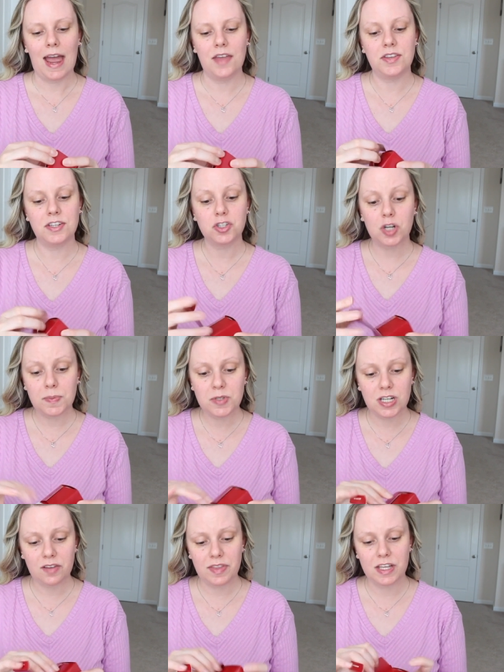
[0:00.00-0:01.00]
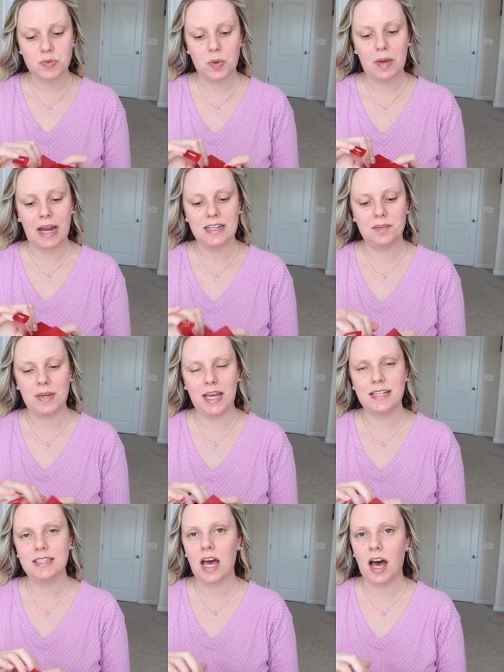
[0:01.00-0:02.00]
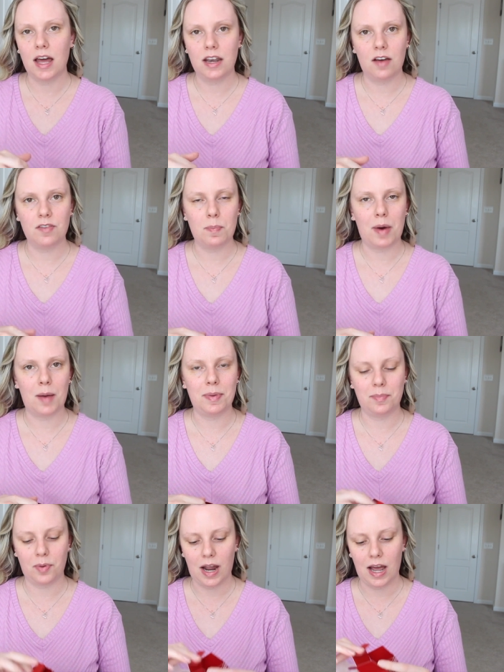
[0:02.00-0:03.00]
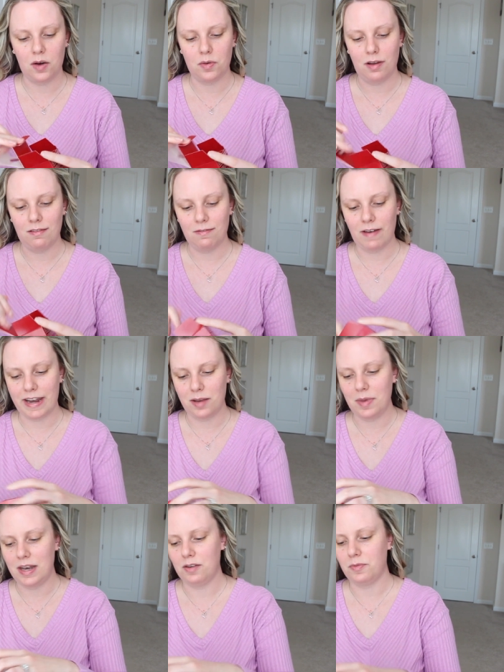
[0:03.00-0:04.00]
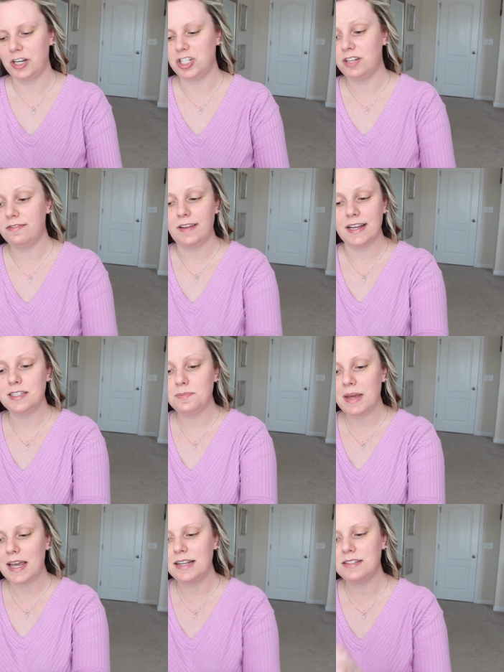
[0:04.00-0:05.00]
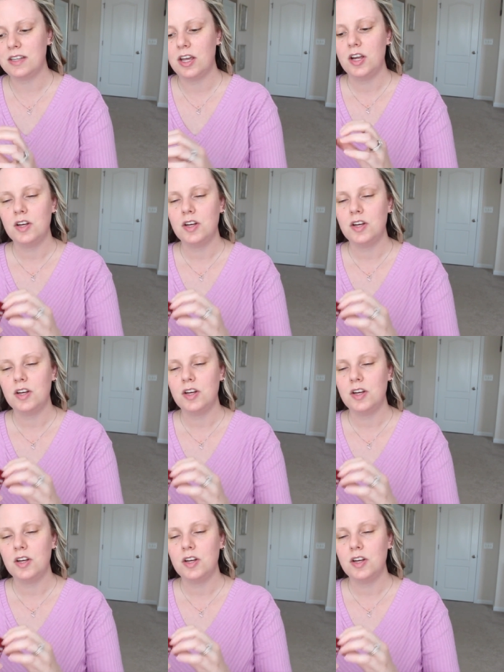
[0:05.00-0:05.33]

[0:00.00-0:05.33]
And the description of this reminded me a ton of the Bobbi Brown Vitamin Enriched Face Base.